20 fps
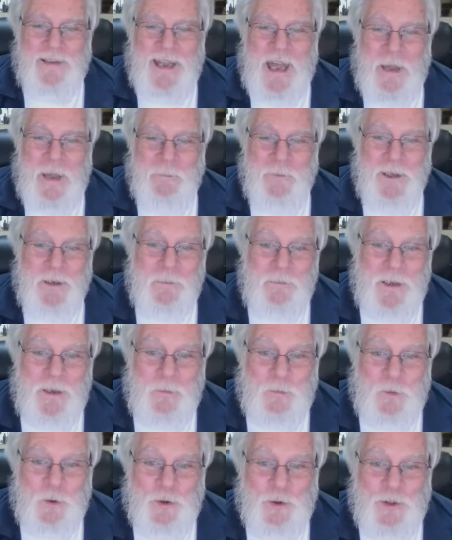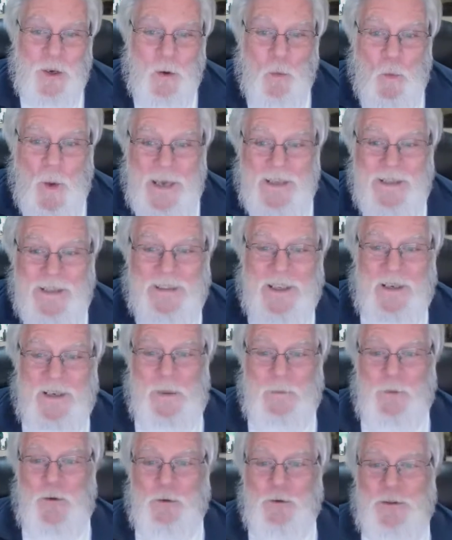I'm going to be the person that waits on the
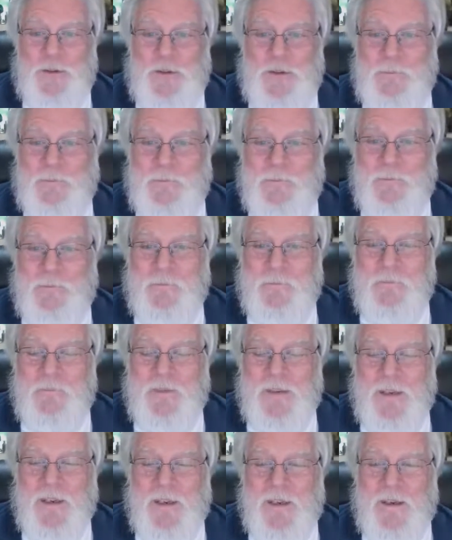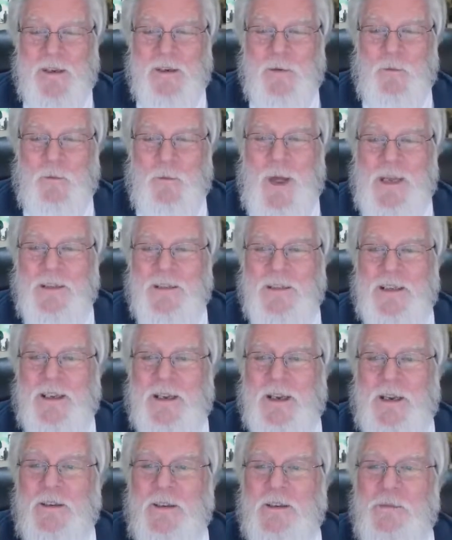most. Watch, and
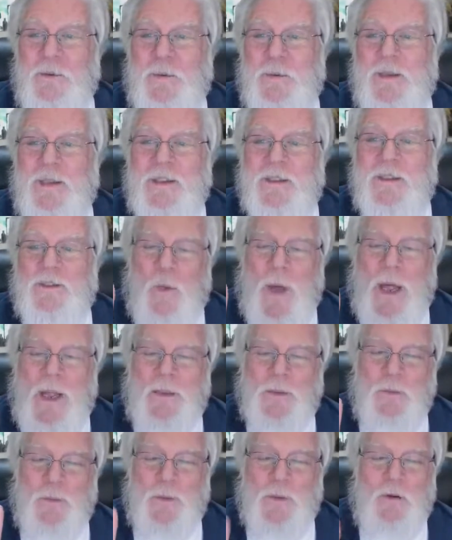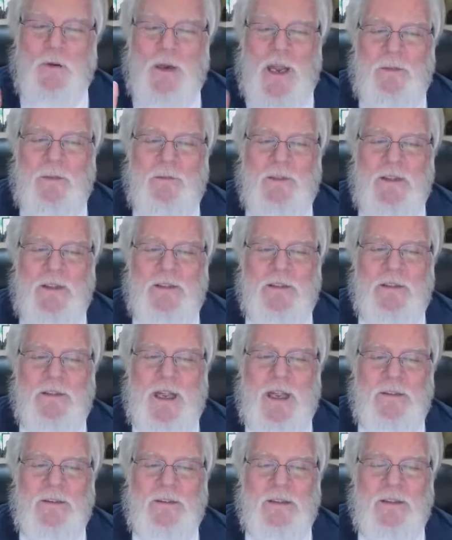I'll leave you with this. Watch when they're having these
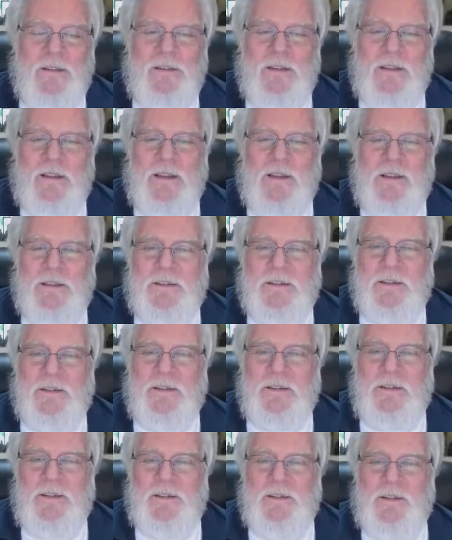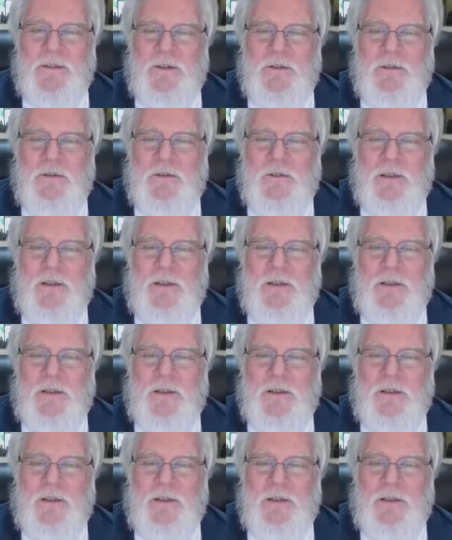contests and these little